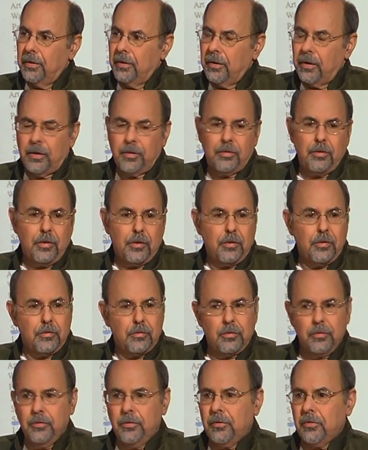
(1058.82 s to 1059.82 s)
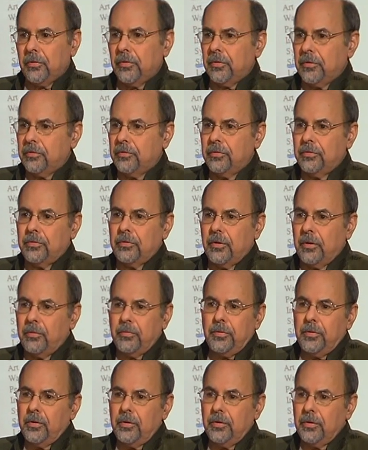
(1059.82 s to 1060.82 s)
I think it's ludicrous to sign
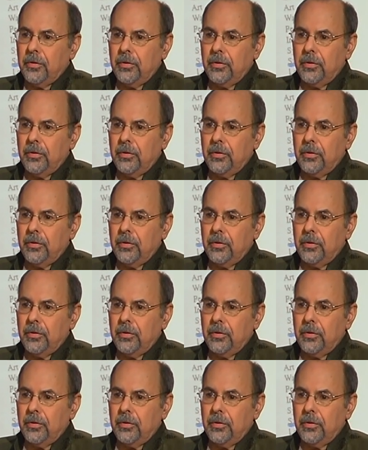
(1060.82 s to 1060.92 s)
with any